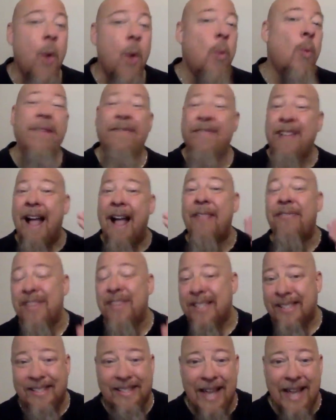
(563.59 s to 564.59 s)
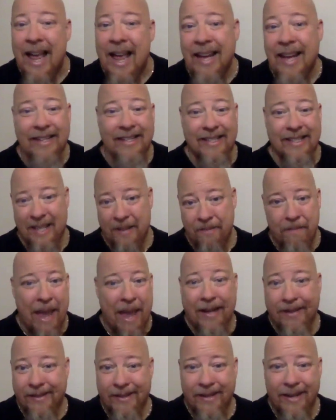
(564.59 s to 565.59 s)
We've got the science that
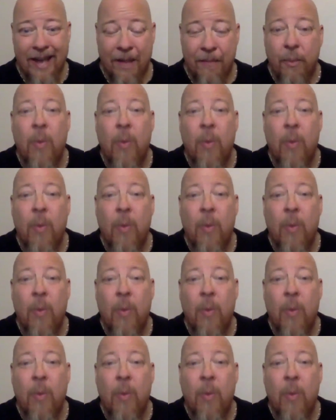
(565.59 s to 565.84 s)
backs it up.